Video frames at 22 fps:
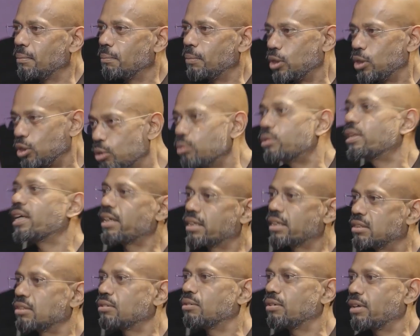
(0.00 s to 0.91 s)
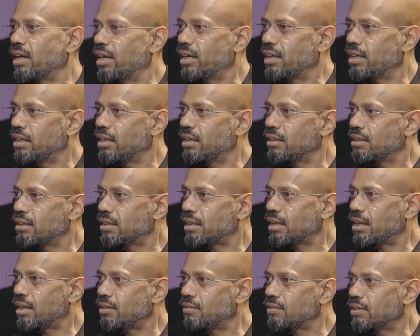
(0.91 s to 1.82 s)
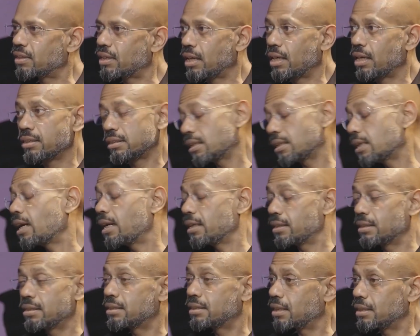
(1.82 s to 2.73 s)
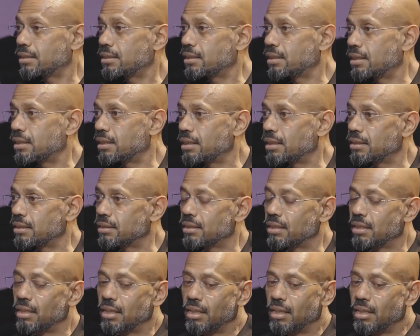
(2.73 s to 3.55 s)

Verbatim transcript: But do you think it's a good idea? Kind of, I said, I said it is.